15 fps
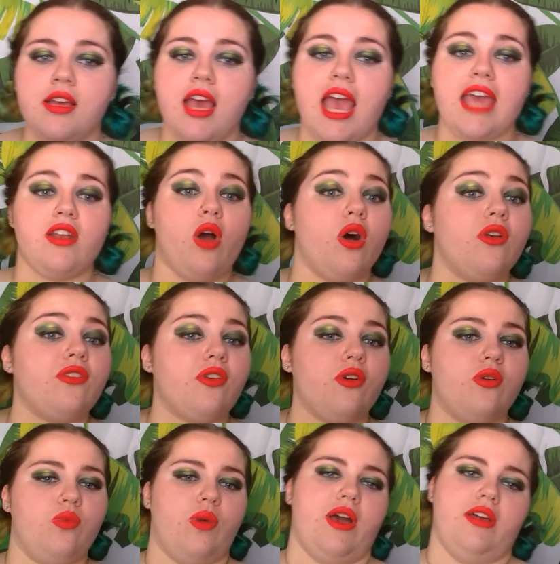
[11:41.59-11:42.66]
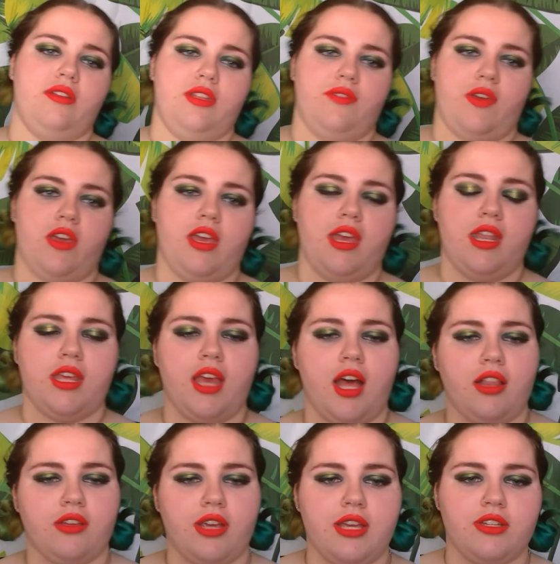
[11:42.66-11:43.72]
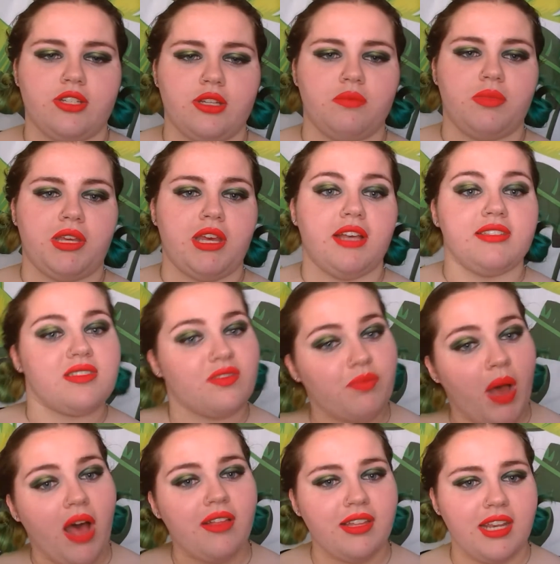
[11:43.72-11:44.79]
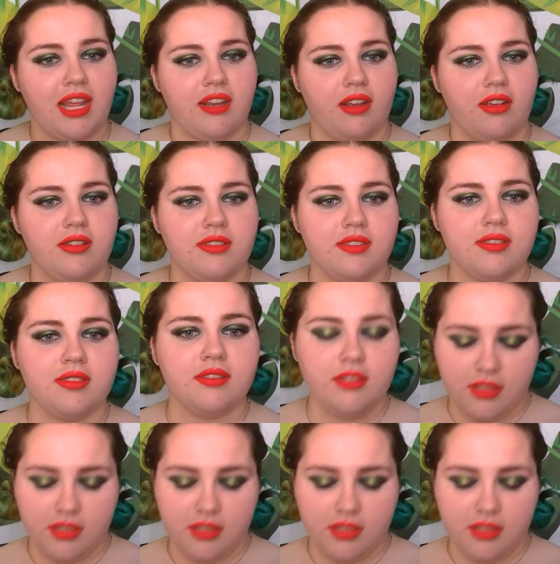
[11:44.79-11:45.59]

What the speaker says: and also wildly varying coloration because of pollinators.